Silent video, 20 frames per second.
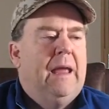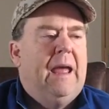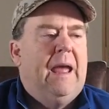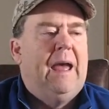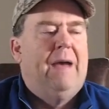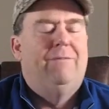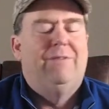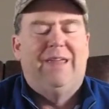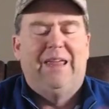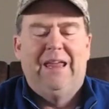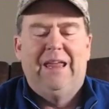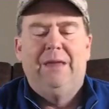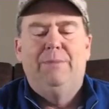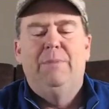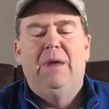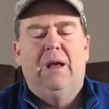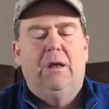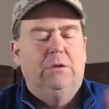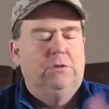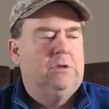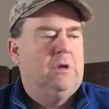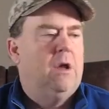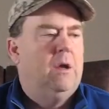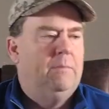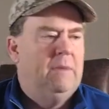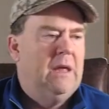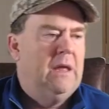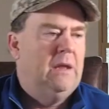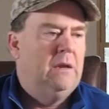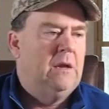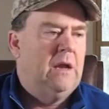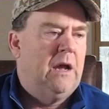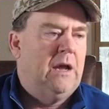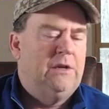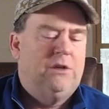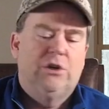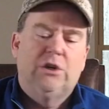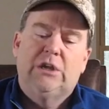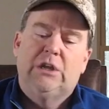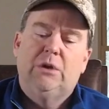have emails come in
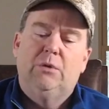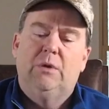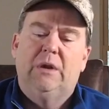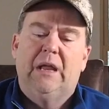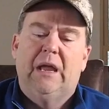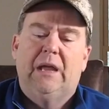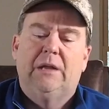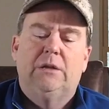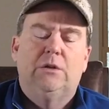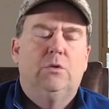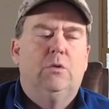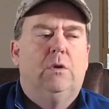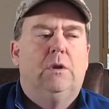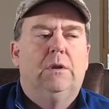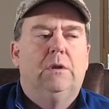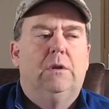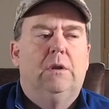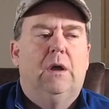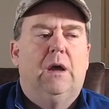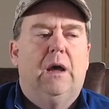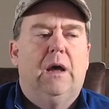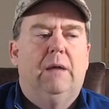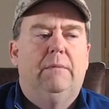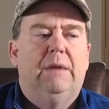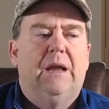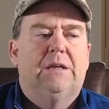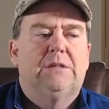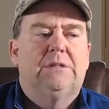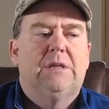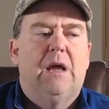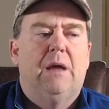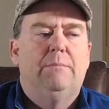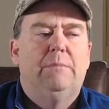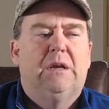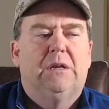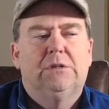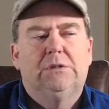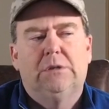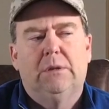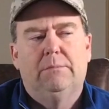on your Q&A to do it uh, next time
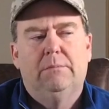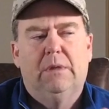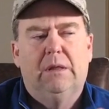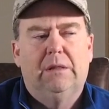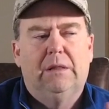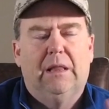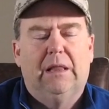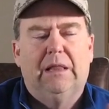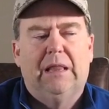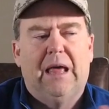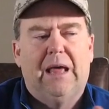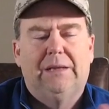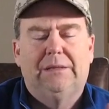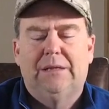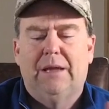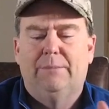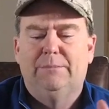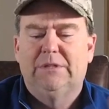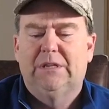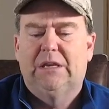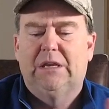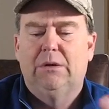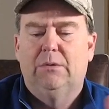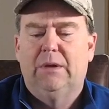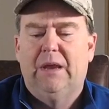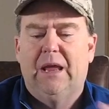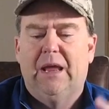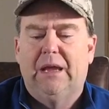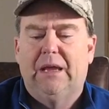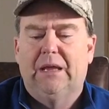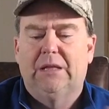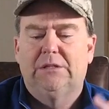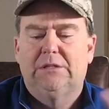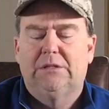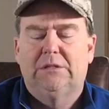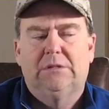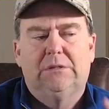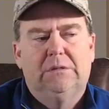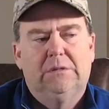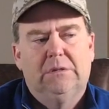because some, a lot of times the Q&A
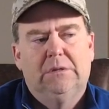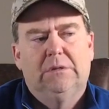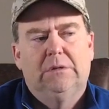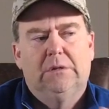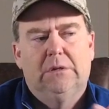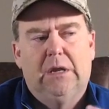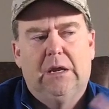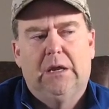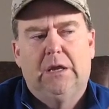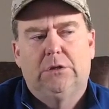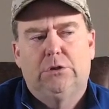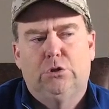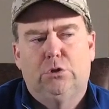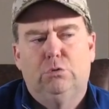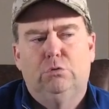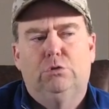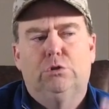gets, it gets too